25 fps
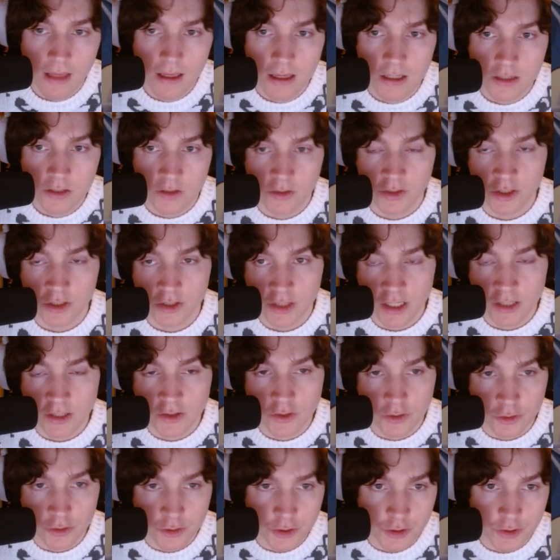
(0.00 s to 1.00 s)
So it's just a
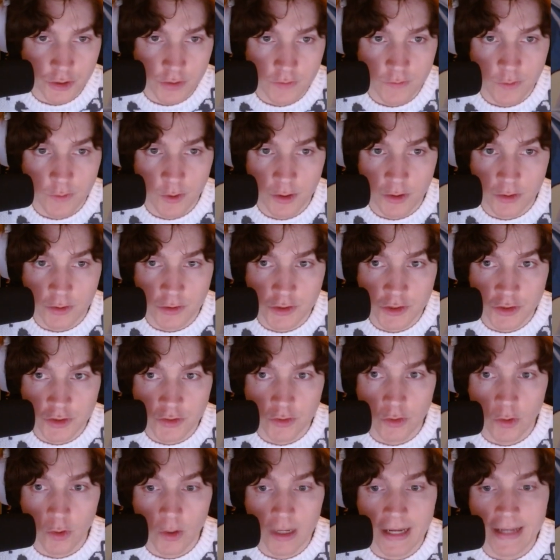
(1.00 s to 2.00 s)
searcher for your
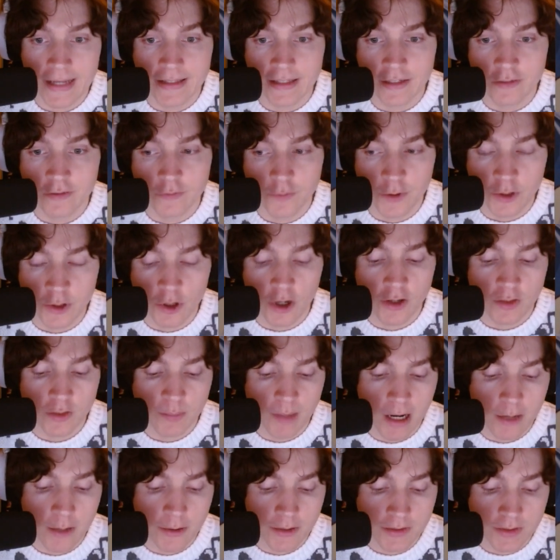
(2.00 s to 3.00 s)
Straw Hat and for your Heart
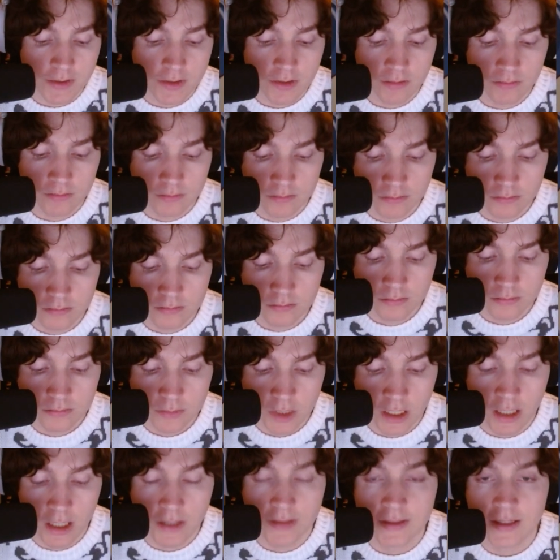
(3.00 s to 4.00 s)
Pirates.
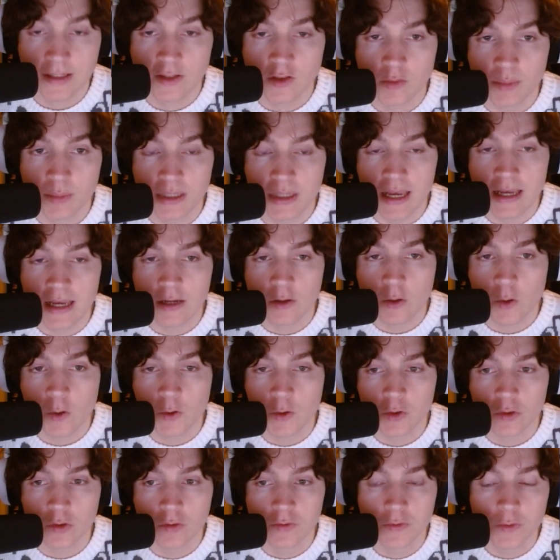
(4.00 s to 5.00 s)
It has to be a
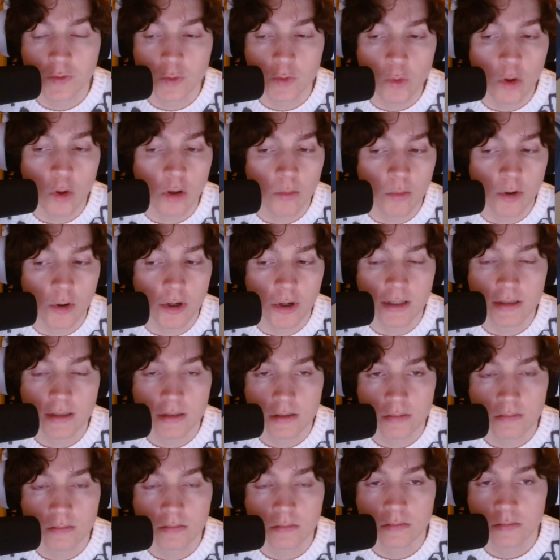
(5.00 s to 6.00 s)
cost of 2 or more.
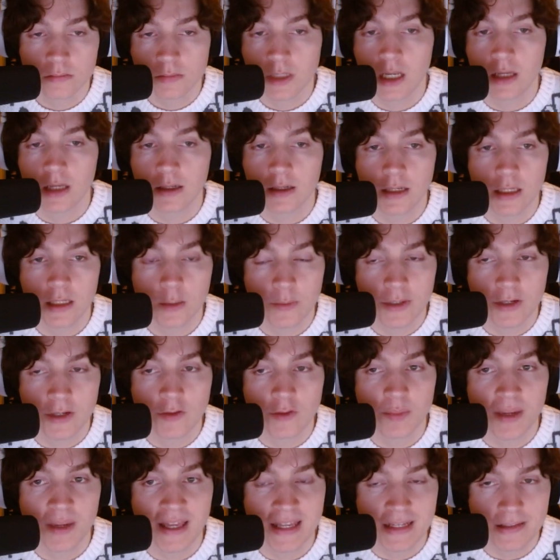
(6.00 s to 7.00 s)
Luckily, we
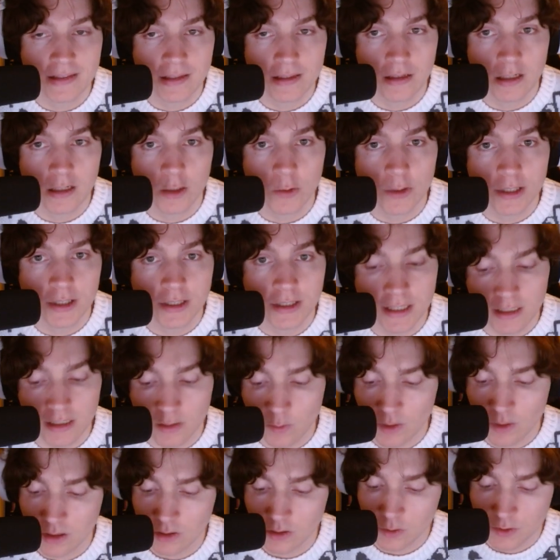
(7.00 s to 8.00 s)
don't play anything lower than
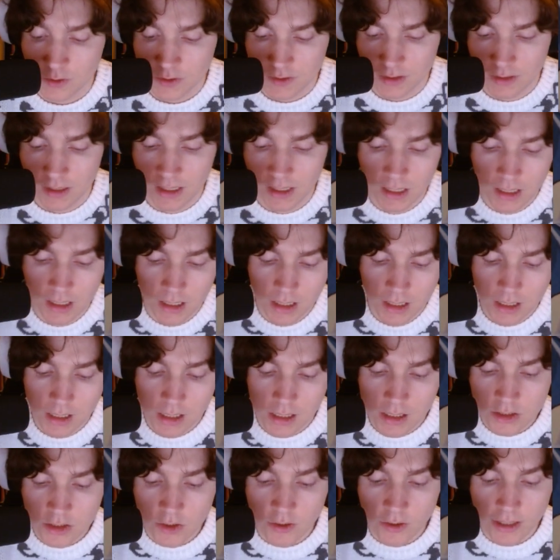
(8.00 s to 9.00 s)
1 cost.
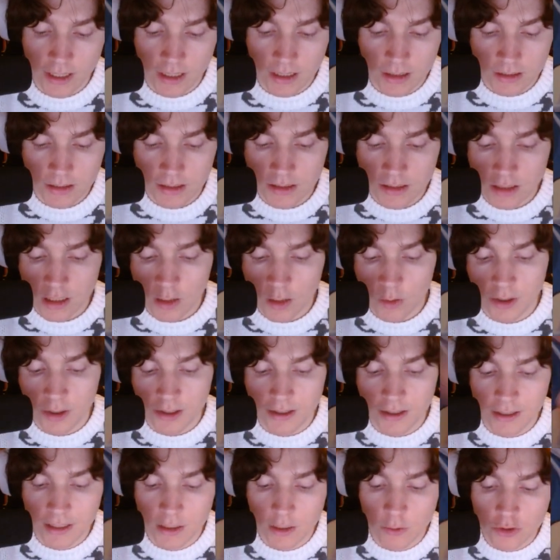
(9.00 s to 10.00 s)
So yeah, it's our
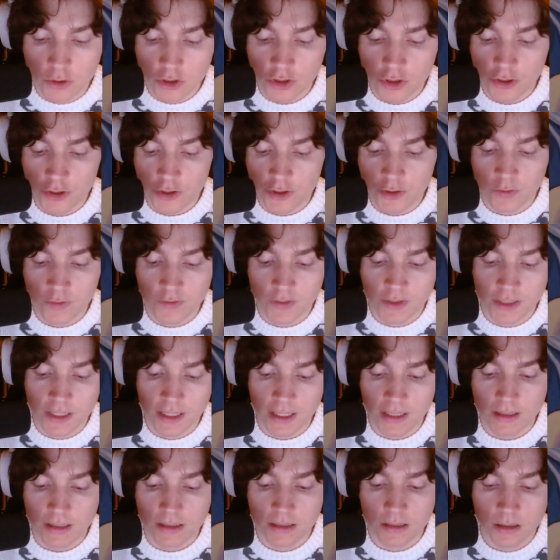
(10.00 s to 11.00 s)
new searcher of the
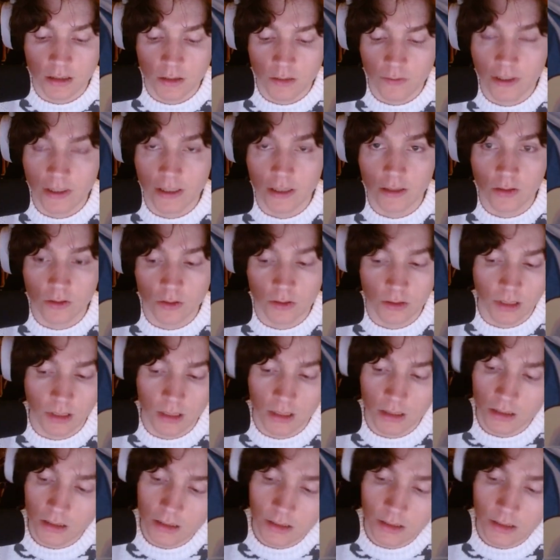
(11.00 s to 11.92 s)
deck. Really cool.